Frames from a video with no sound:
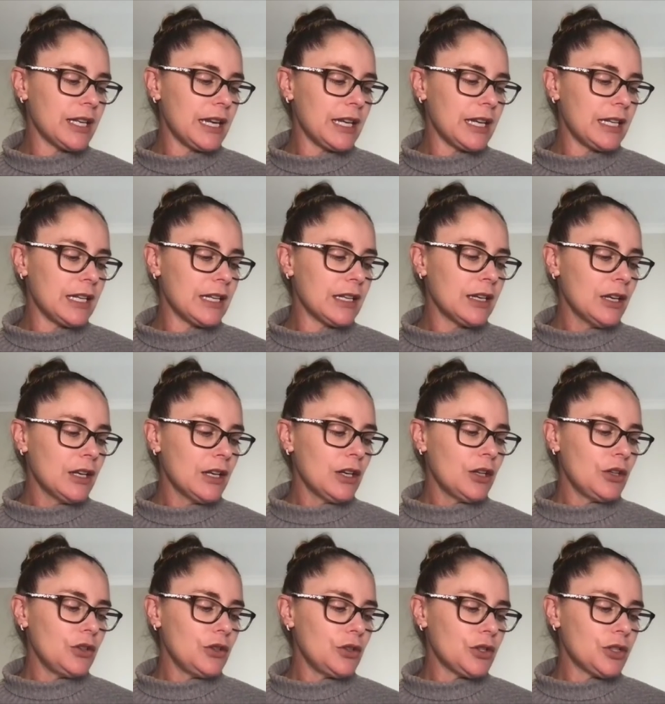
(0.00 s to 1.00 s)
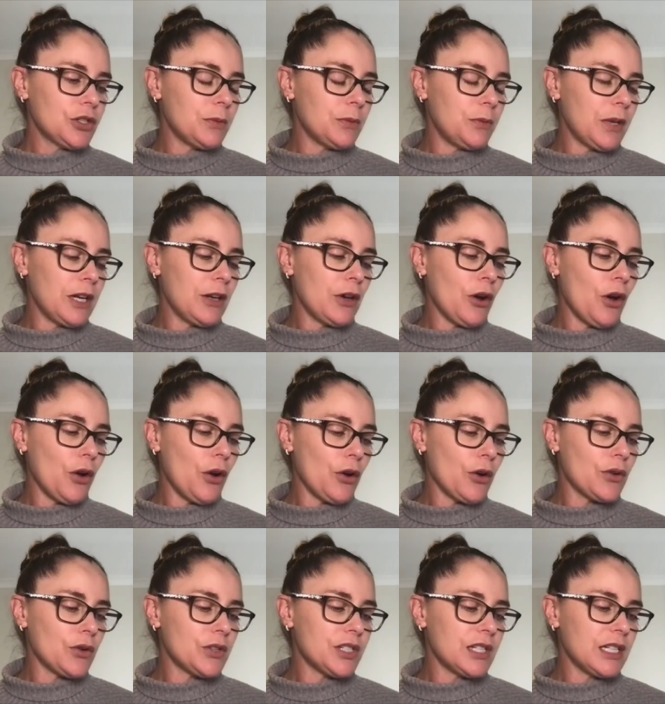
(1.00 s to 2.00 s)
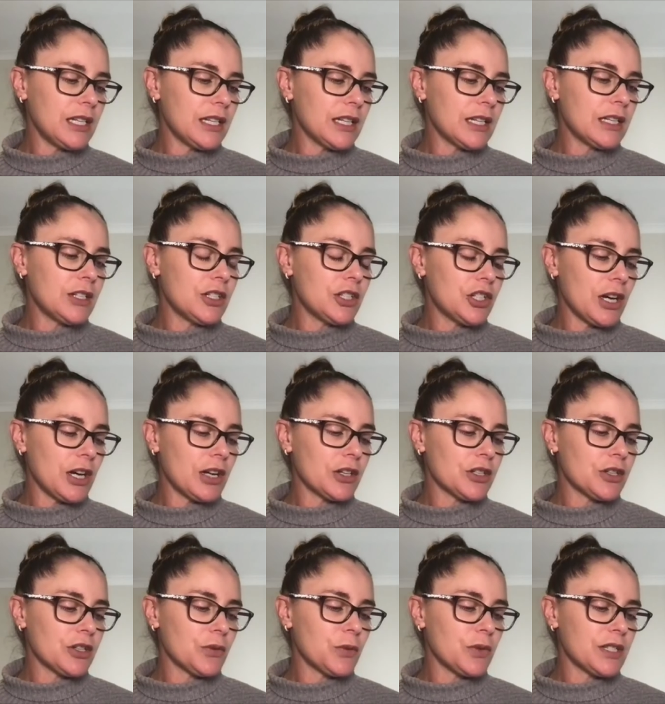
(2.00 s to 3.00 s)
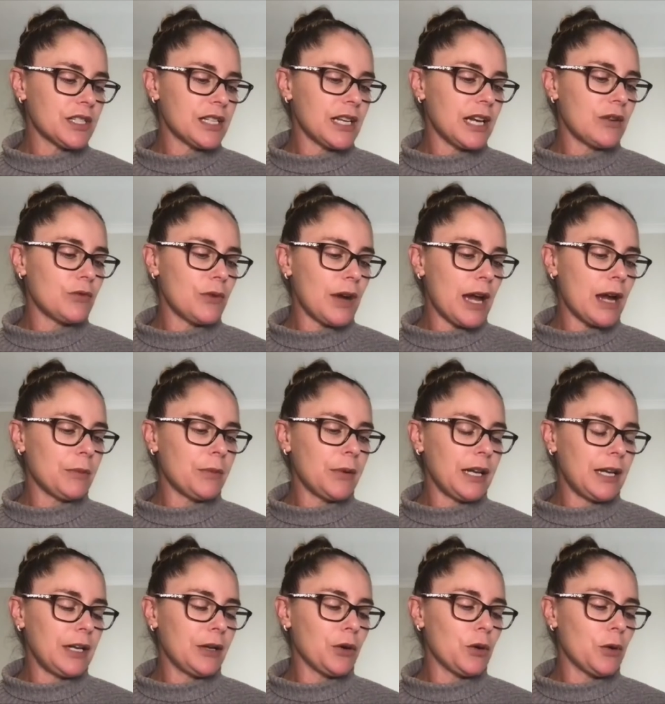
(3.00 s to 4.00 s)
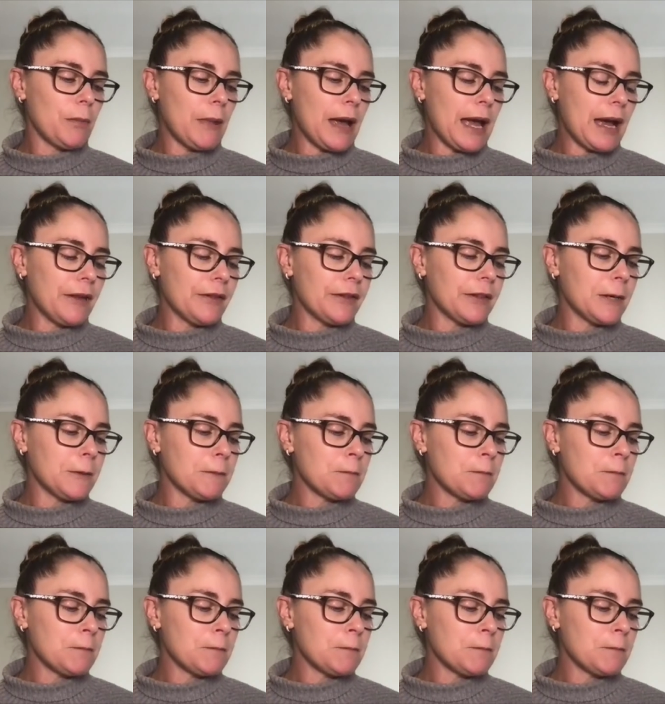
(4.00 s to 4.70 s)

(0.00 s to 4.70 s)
getting used to being hosed in conjunction with, say, round penning or mouthing?